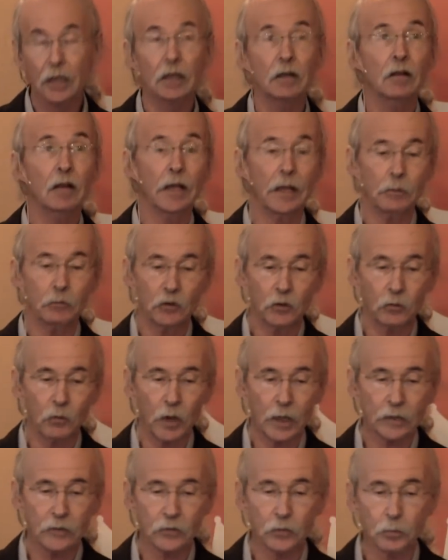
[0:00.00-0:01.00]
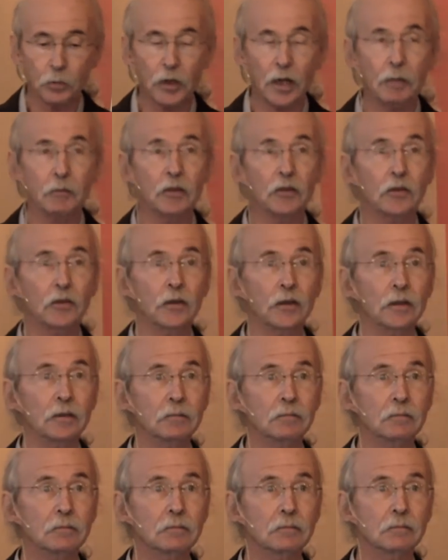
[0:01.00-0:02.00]
Claims of white supremacy,
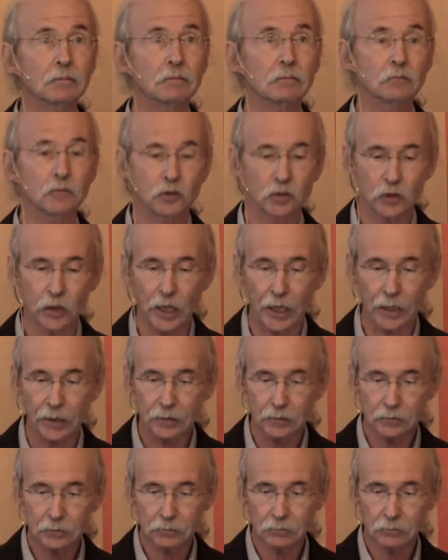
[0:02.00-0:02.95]
check.